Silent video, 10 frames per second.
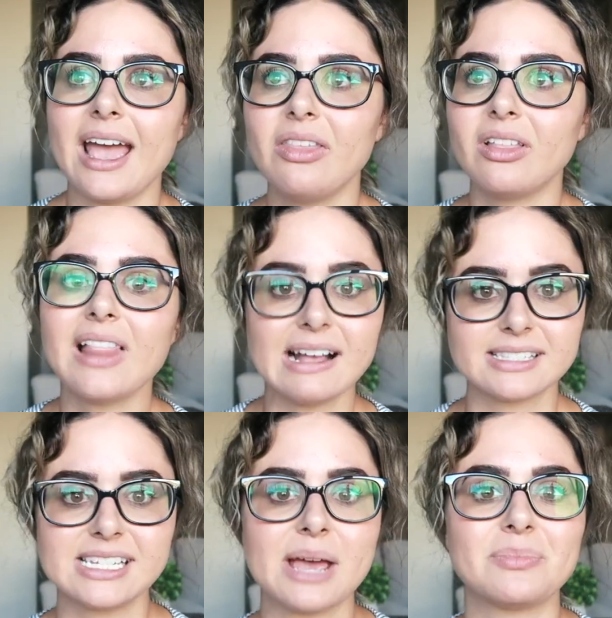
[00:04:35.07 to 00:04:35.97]
And the
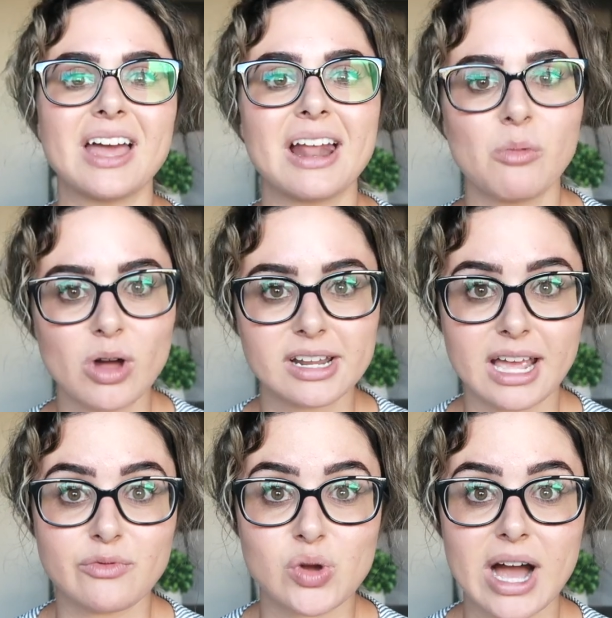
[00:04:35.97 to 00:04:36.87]
last tip that I wanna
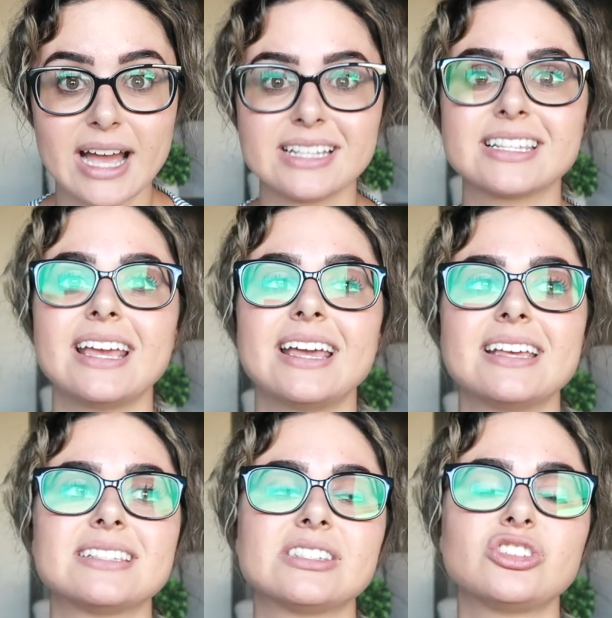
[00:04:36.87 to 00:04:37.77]
give you guys
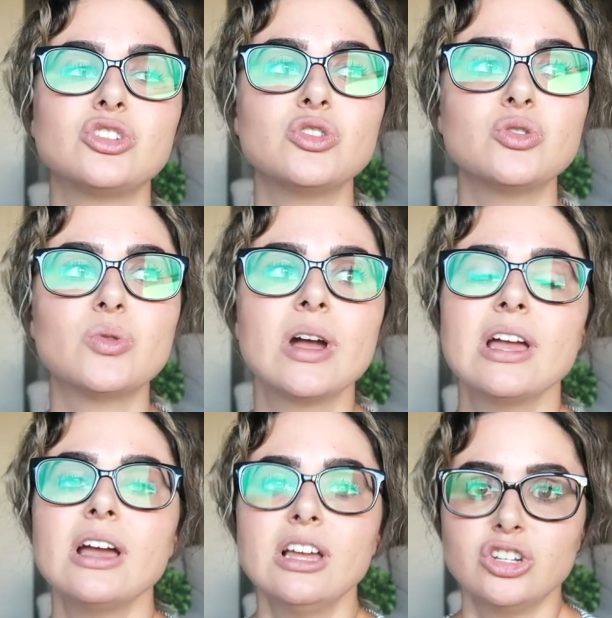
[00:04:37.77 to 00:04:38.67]
is to
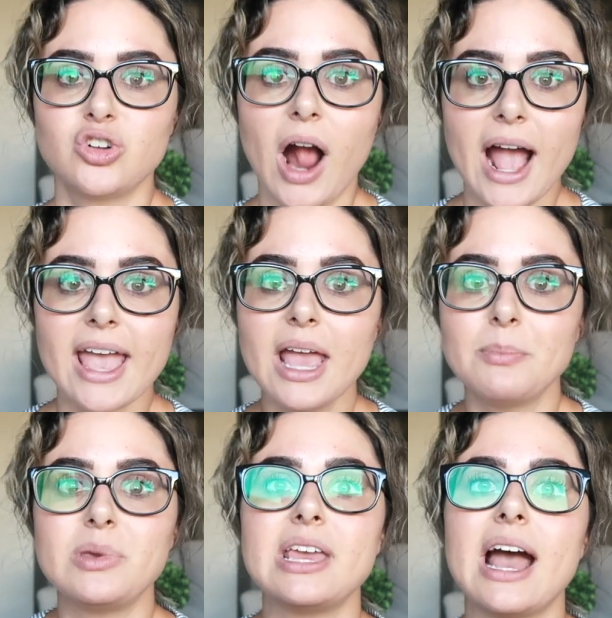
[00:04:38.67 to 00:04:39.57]
try
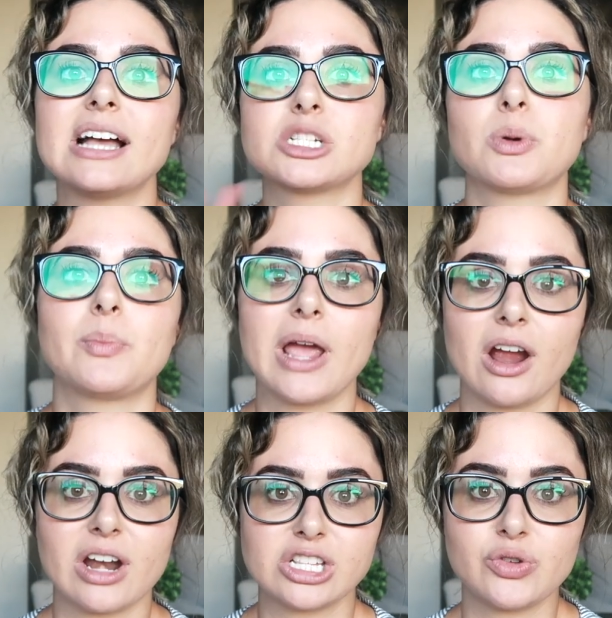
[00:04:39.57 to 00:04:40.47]
and be as
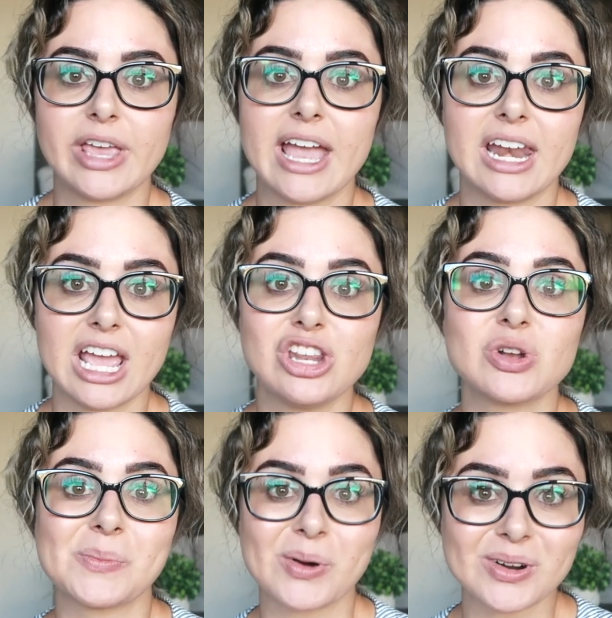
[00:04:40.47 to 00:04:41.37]
prepared as you can in
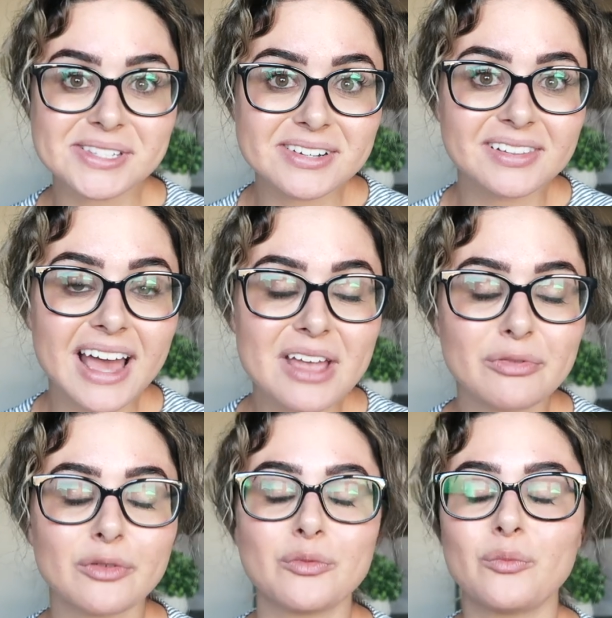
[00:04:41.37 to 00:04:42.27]
your personal
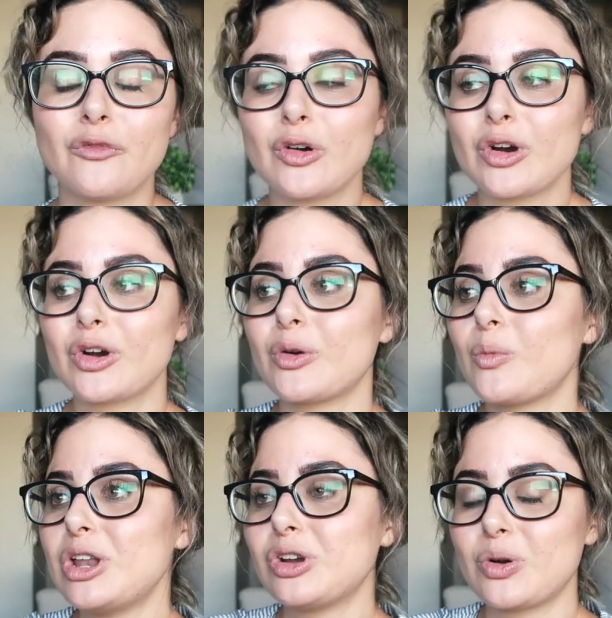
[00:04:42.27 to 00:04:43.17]
life for
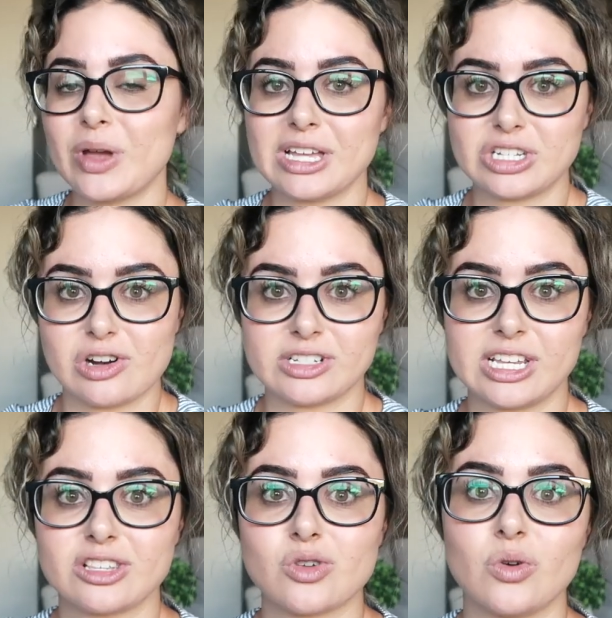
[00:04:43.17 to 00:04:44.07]
when you're going into
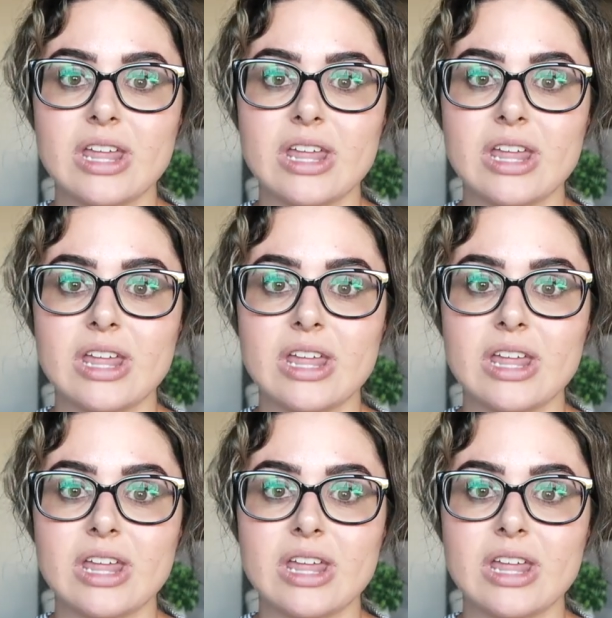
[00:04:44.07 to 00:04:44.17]
nursing school.